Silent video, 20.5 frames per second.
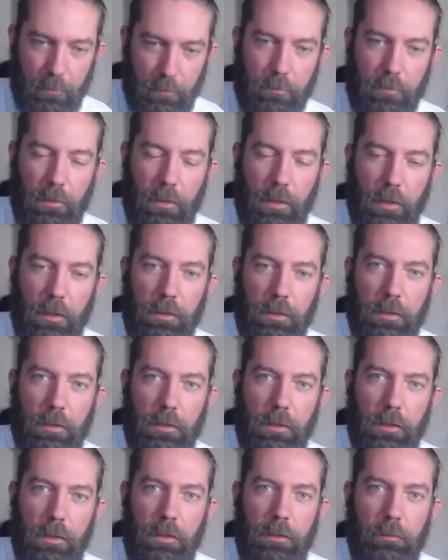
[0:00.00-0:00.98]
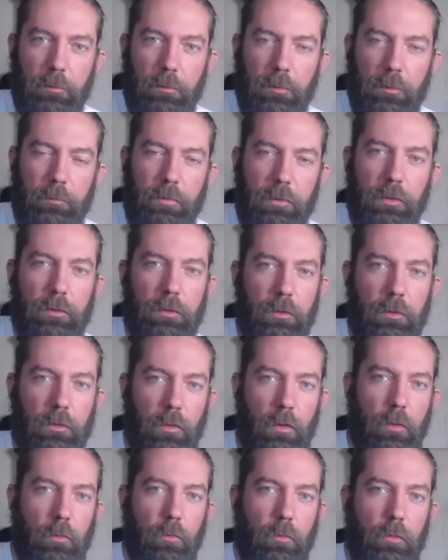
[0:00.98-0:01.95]
playing. You've been putting the grunt
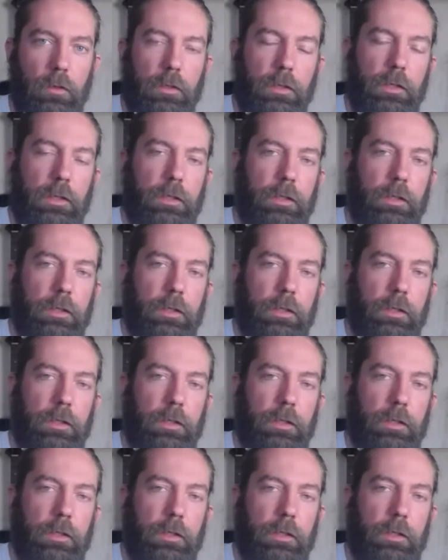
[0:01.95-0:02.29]
work in,